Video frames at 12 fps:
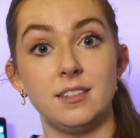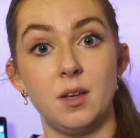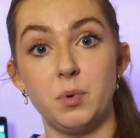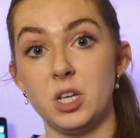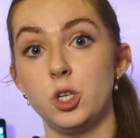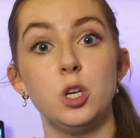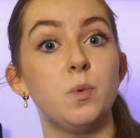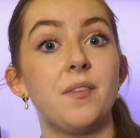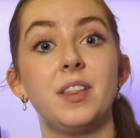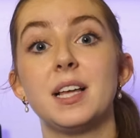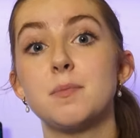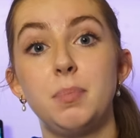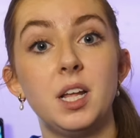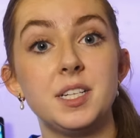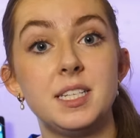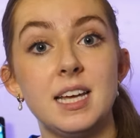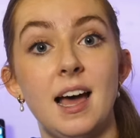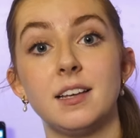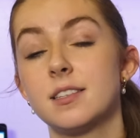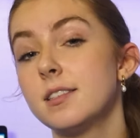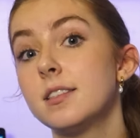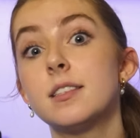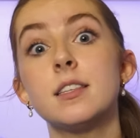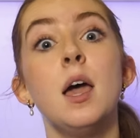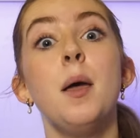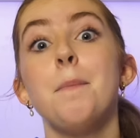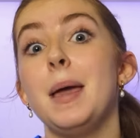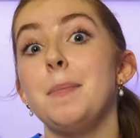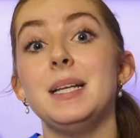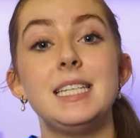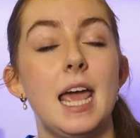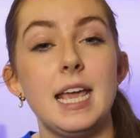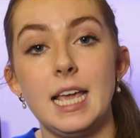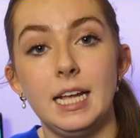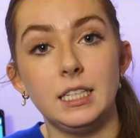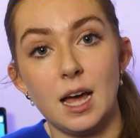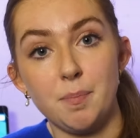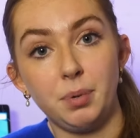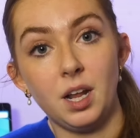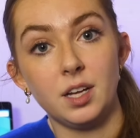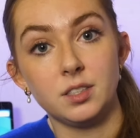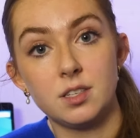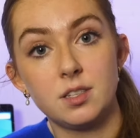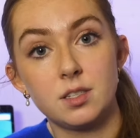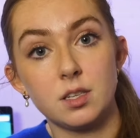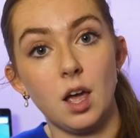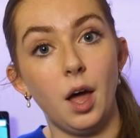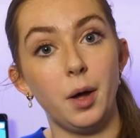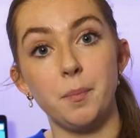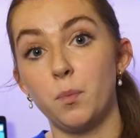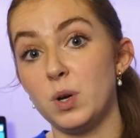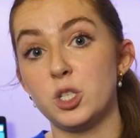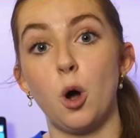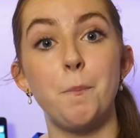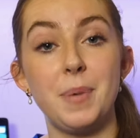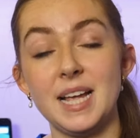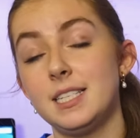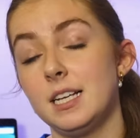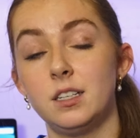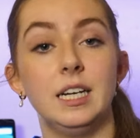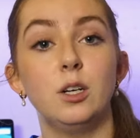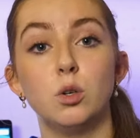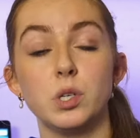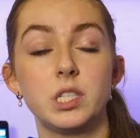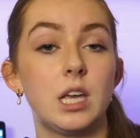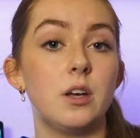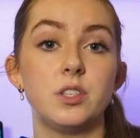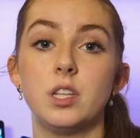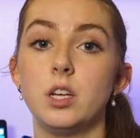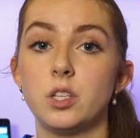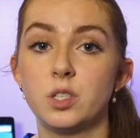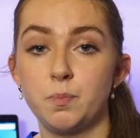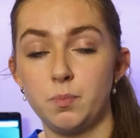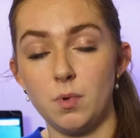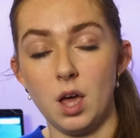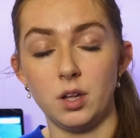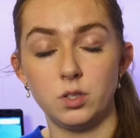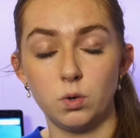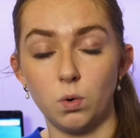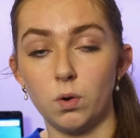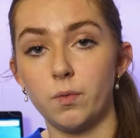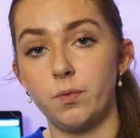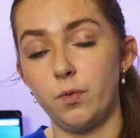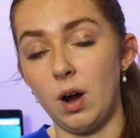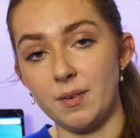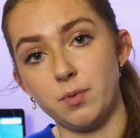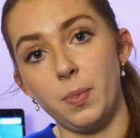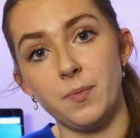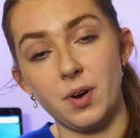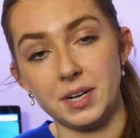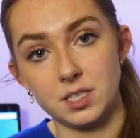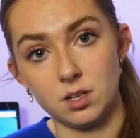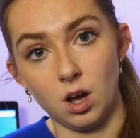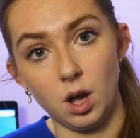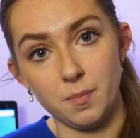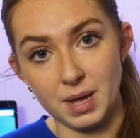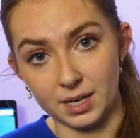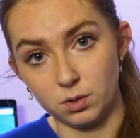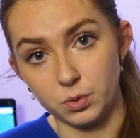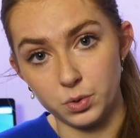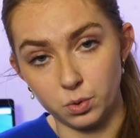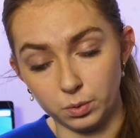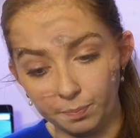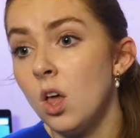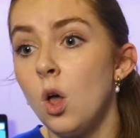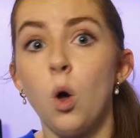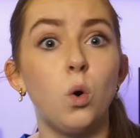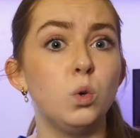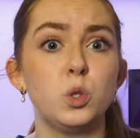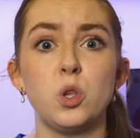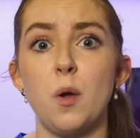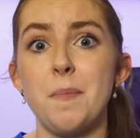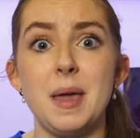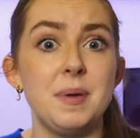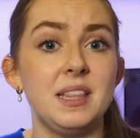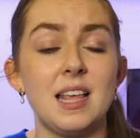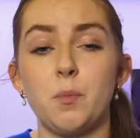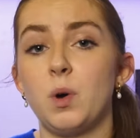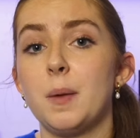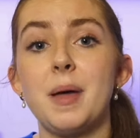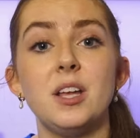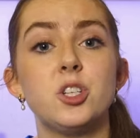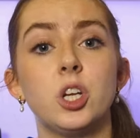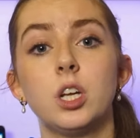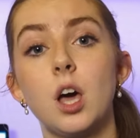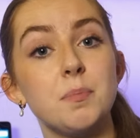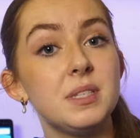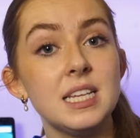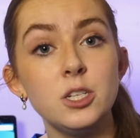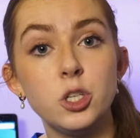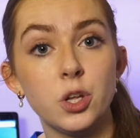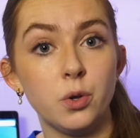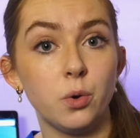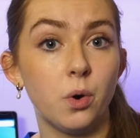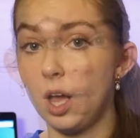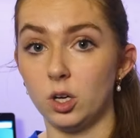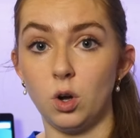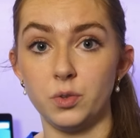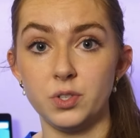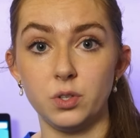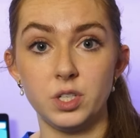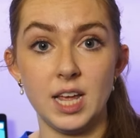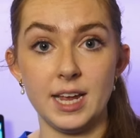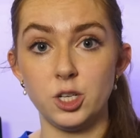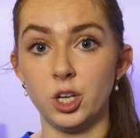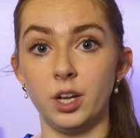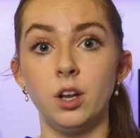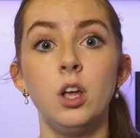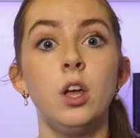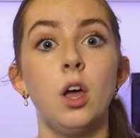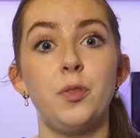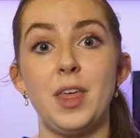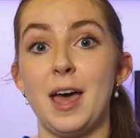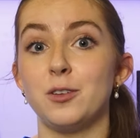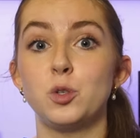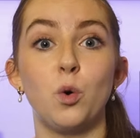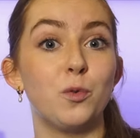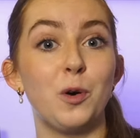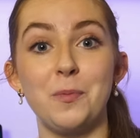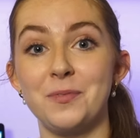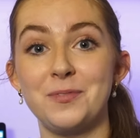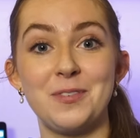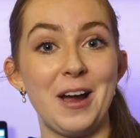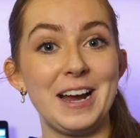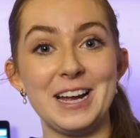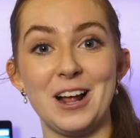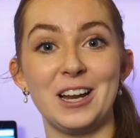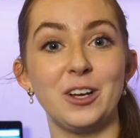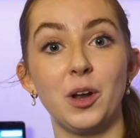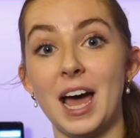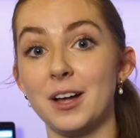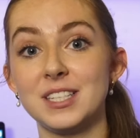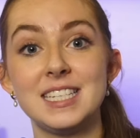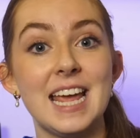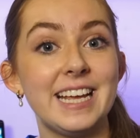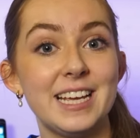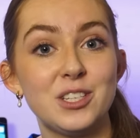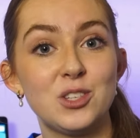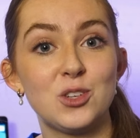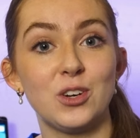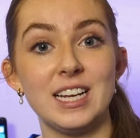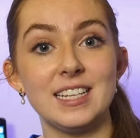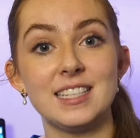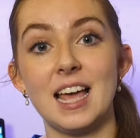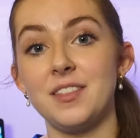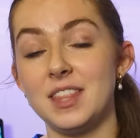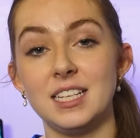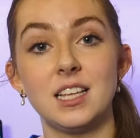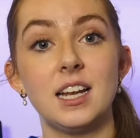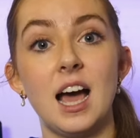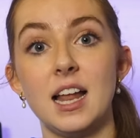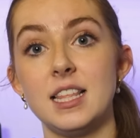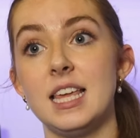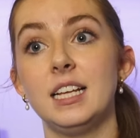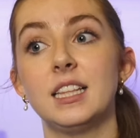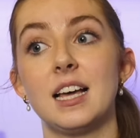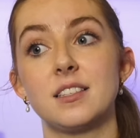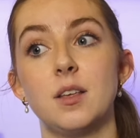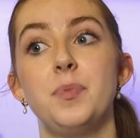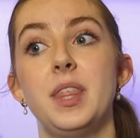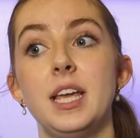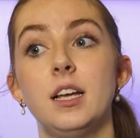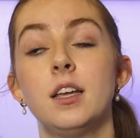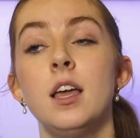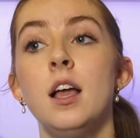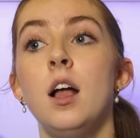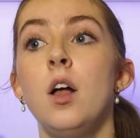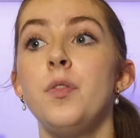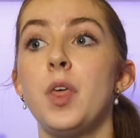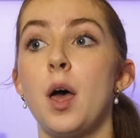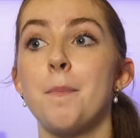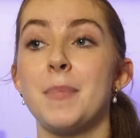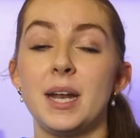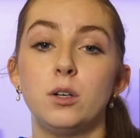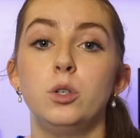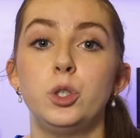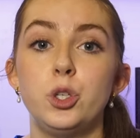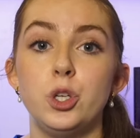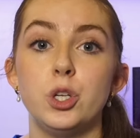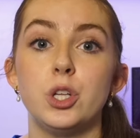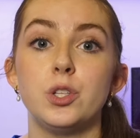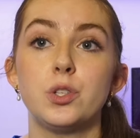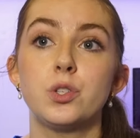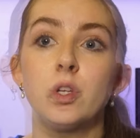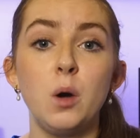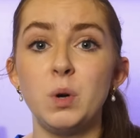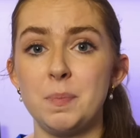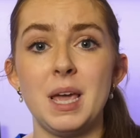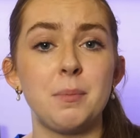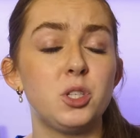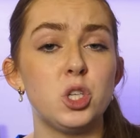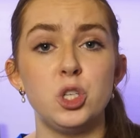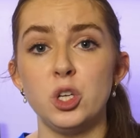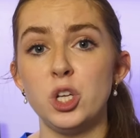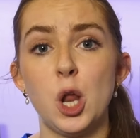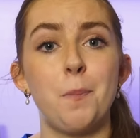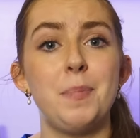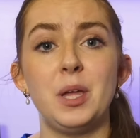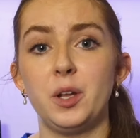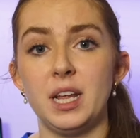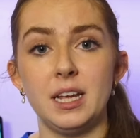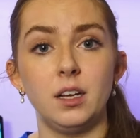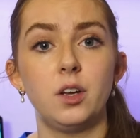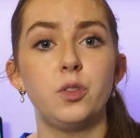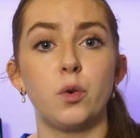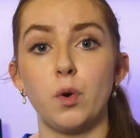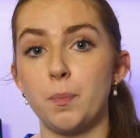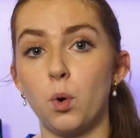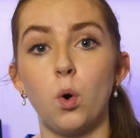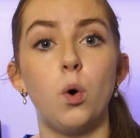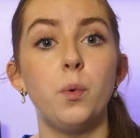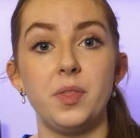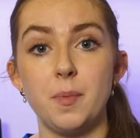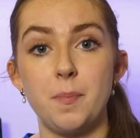that we can do, whether that's blood tests, maybe taking their bloods, which are basic clinical skills that are taught right from the very start of medical school. Also, maybe then when a patient comes into a consultation, they're taught from very early on how to take histories and things like that. And I think that's something that medical students would be able to do, you know, building the rapport with the